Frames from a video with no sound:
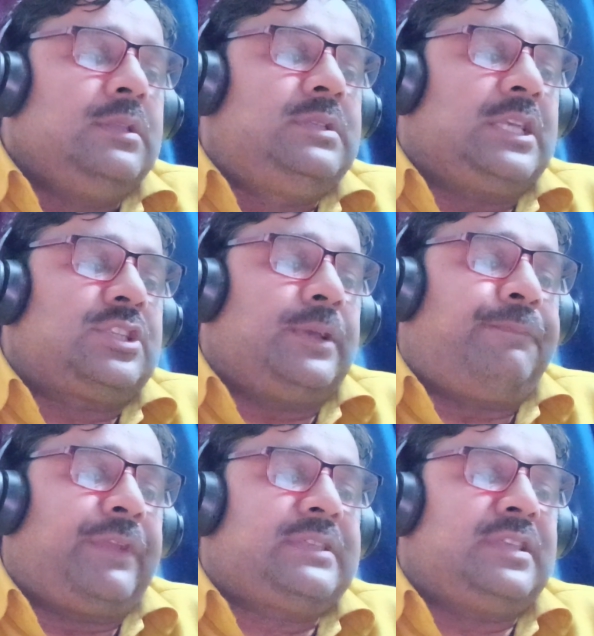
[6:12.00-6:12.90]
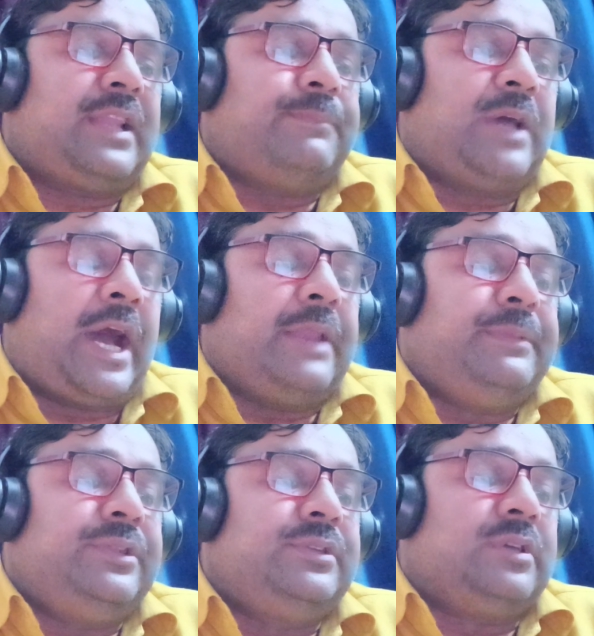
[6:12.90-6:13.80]
Just a fraction of the
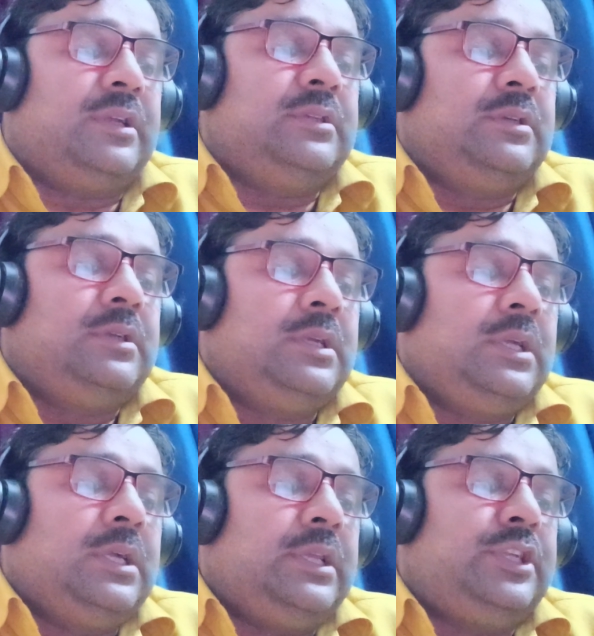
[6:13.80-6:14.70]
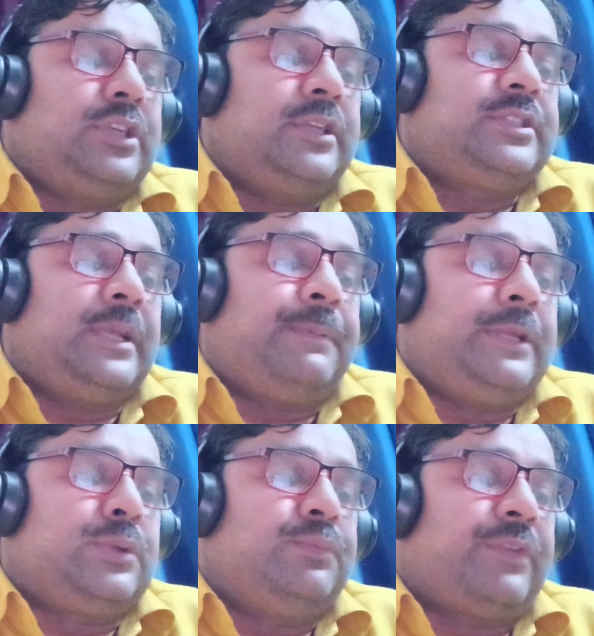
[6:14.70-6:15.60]
army returned
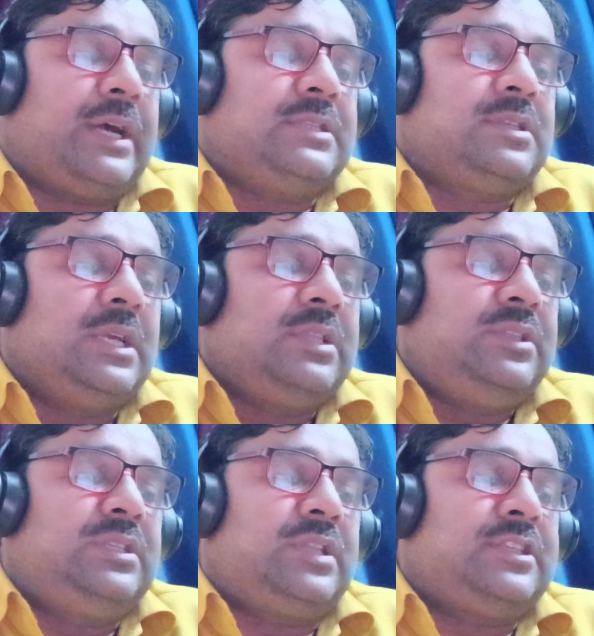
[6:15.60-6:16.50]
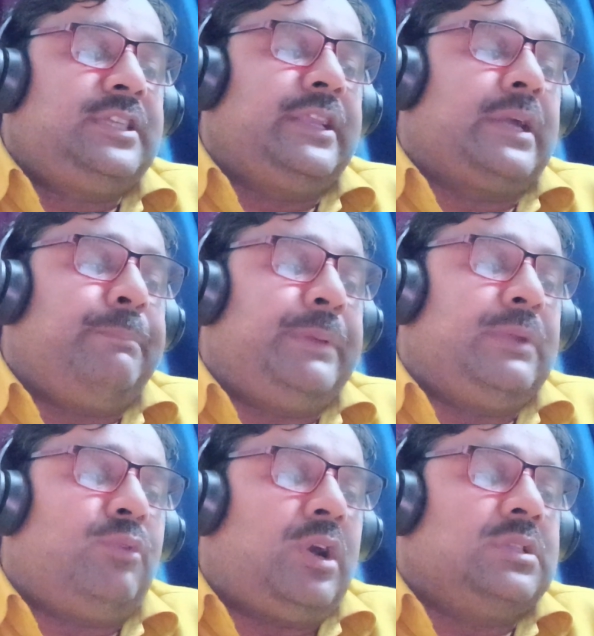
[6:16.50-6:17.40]
safely to France. This Russian
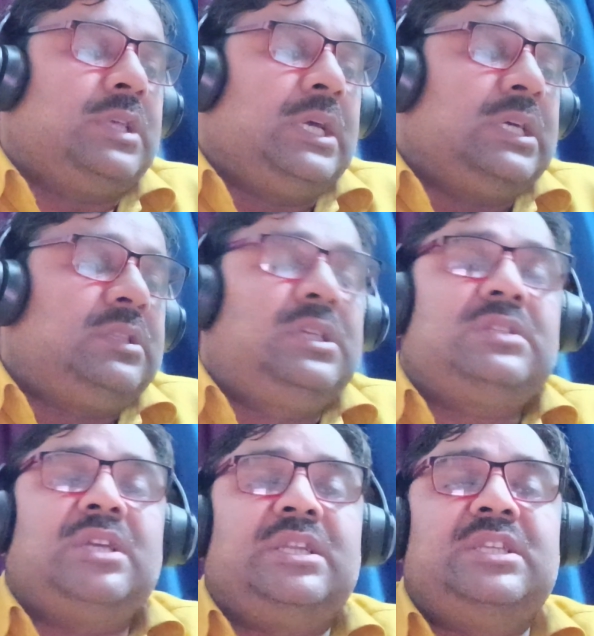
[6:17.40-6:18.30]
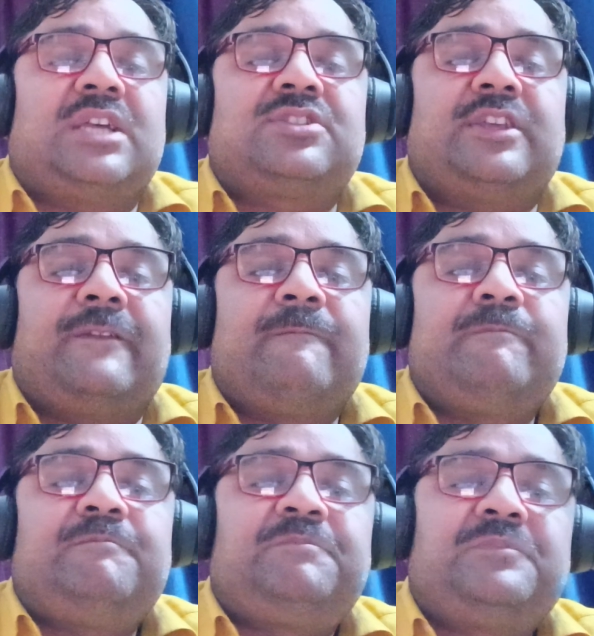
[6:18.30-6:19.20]
campaign was thus a disaster.
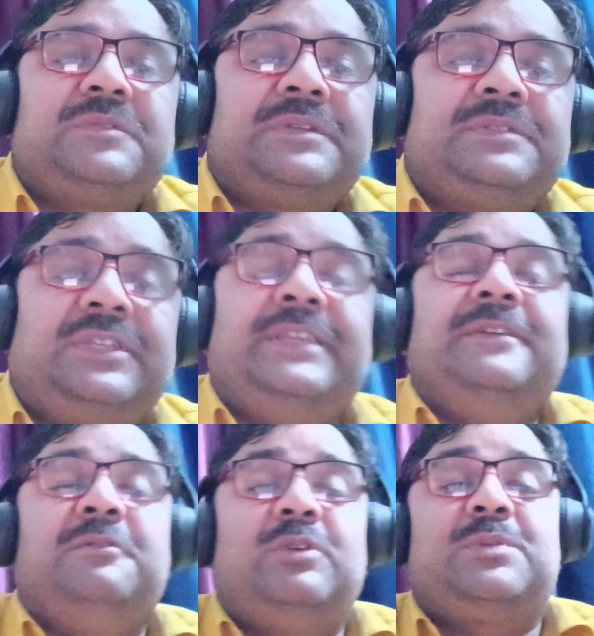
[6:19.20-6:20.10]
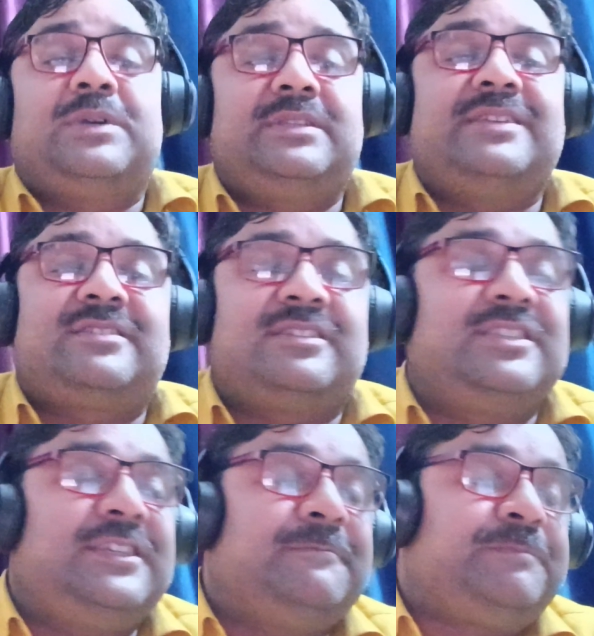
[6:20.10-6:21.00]
See, what was the
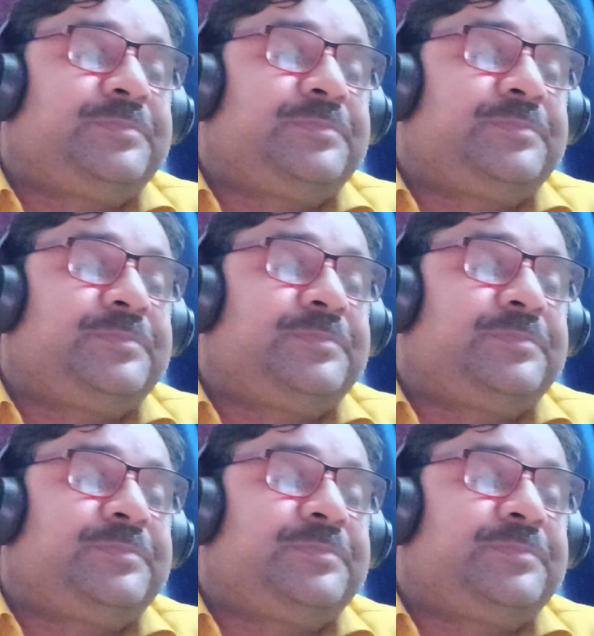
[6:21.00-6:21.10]
strategy?